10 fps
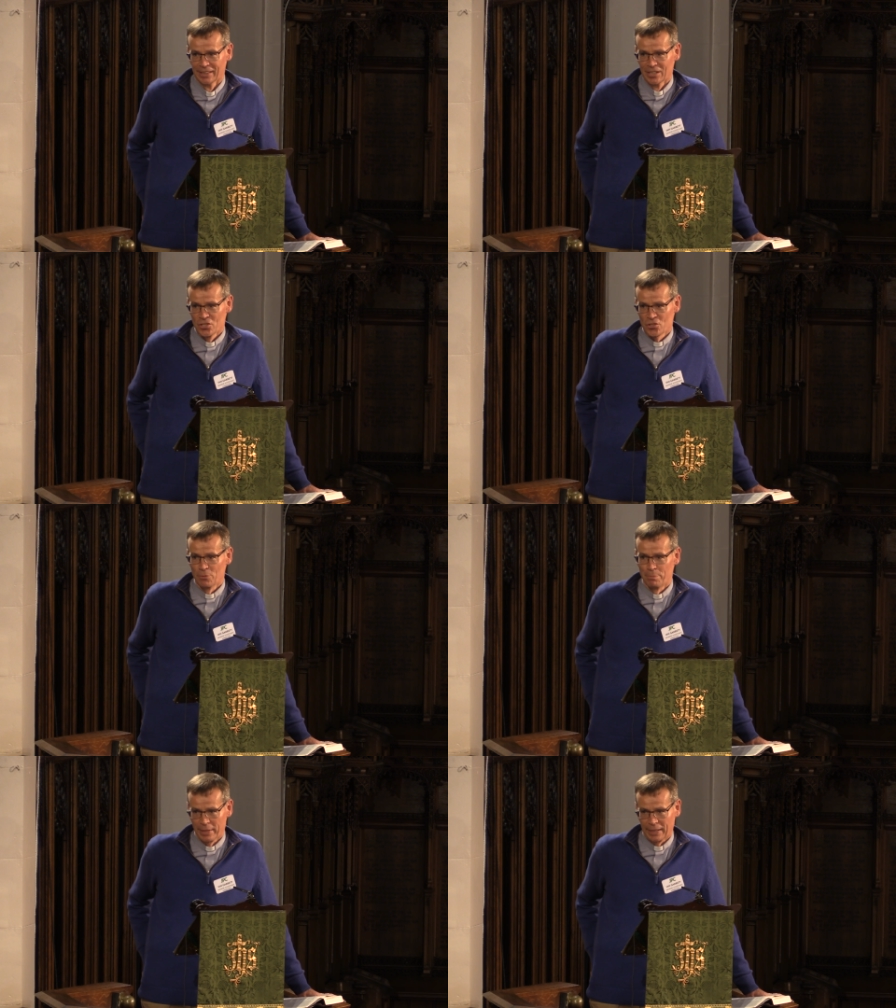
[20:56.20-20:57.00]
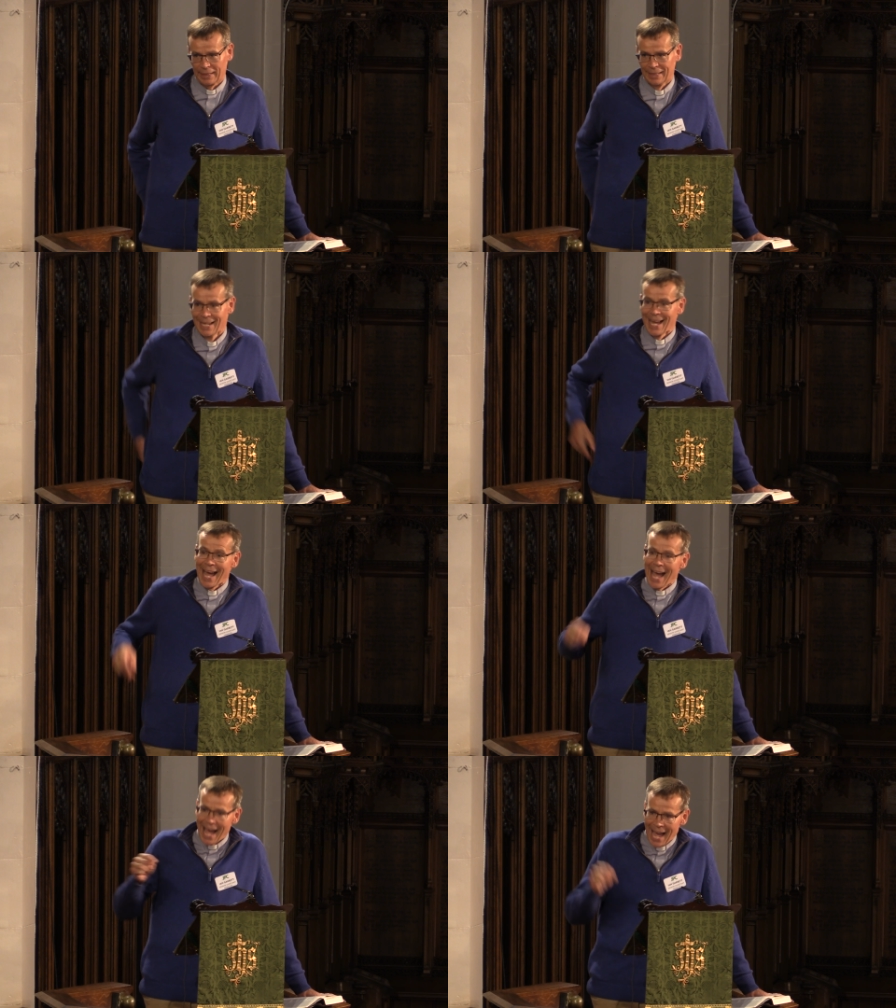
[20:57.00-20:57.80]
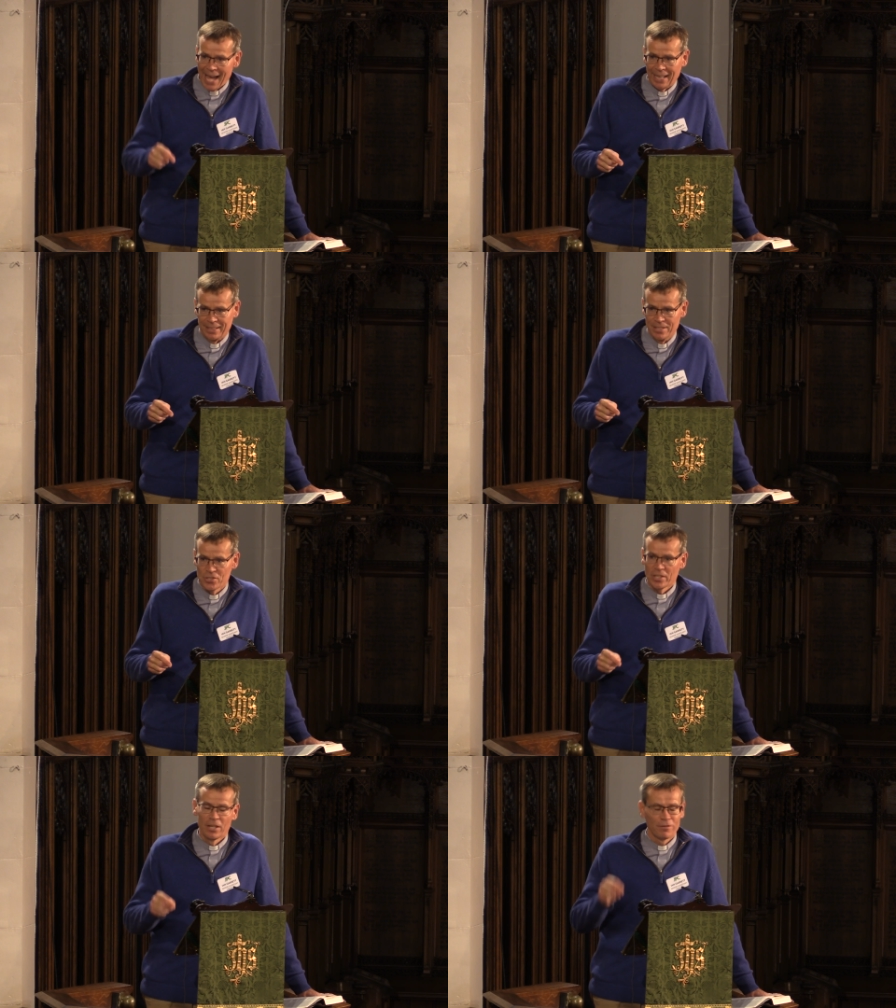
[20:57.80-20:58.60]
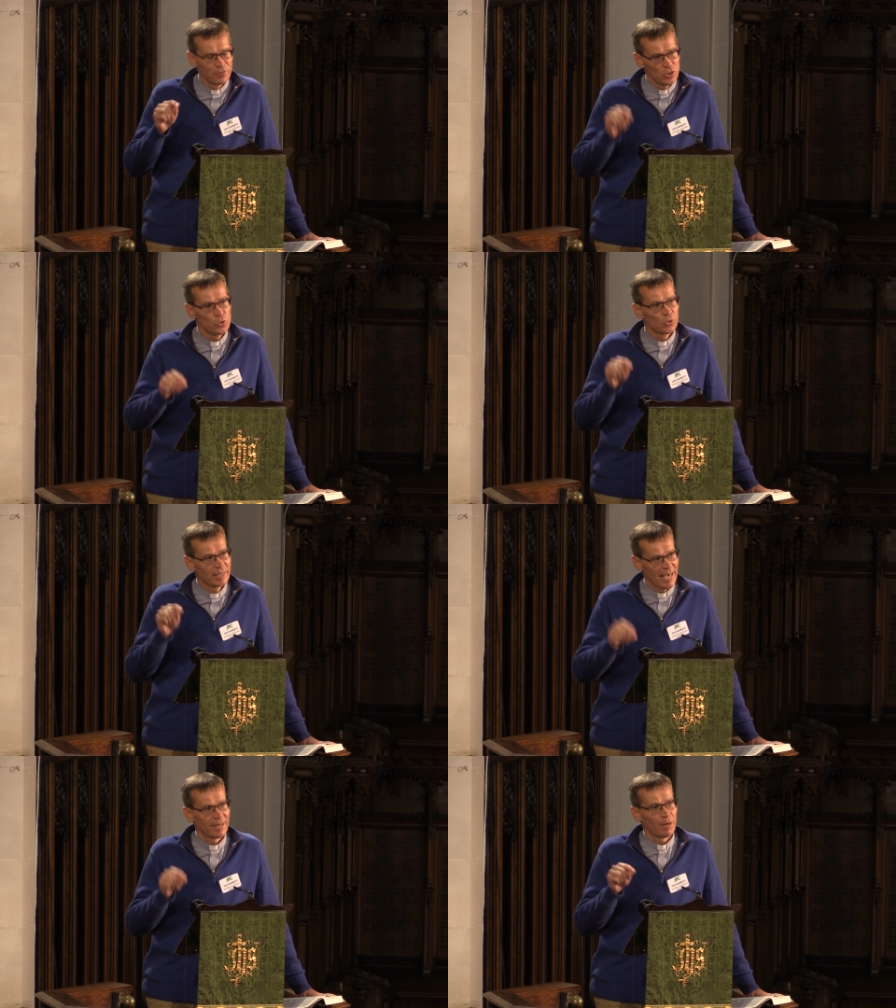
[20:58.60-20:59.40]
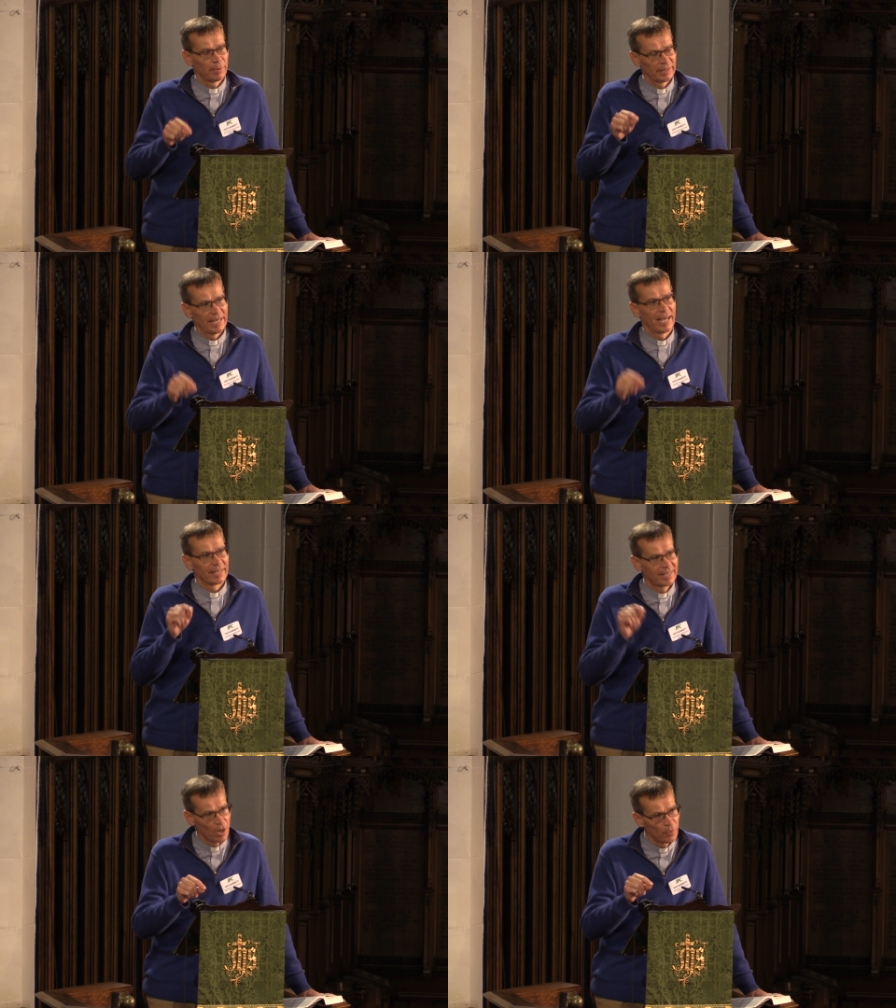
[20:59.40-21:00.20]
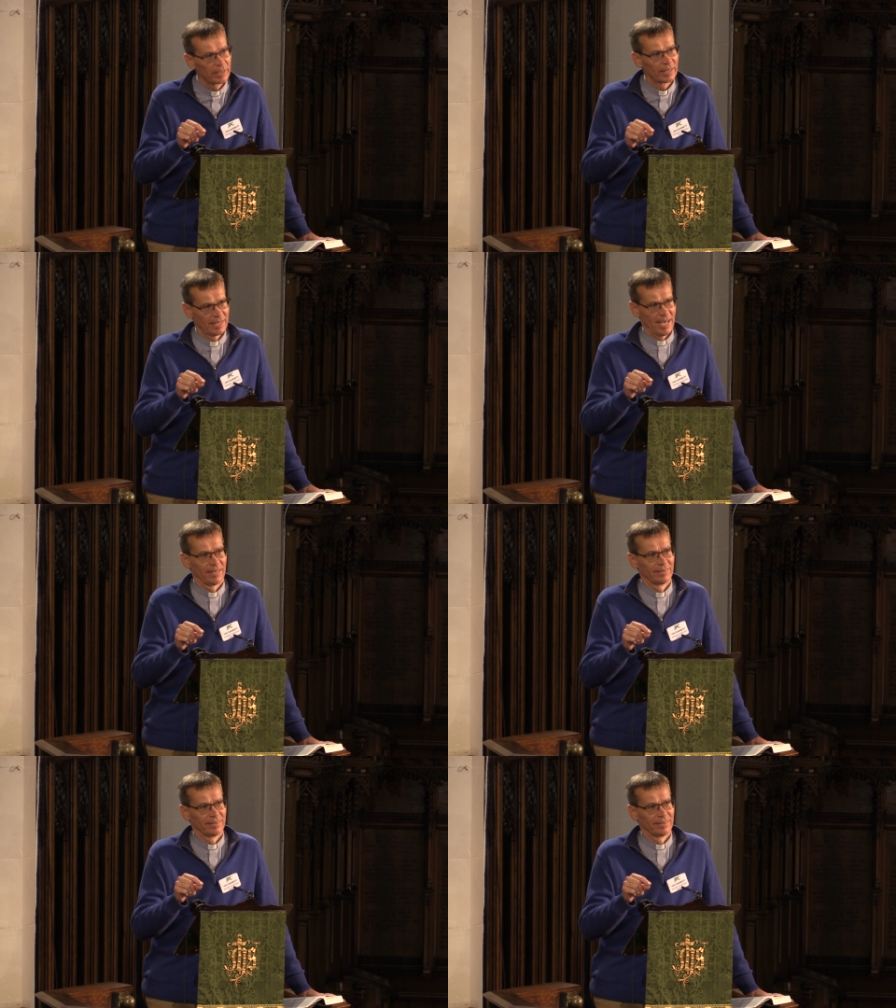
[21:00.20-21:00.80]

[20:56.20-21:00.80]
should be, and if you get up and get going again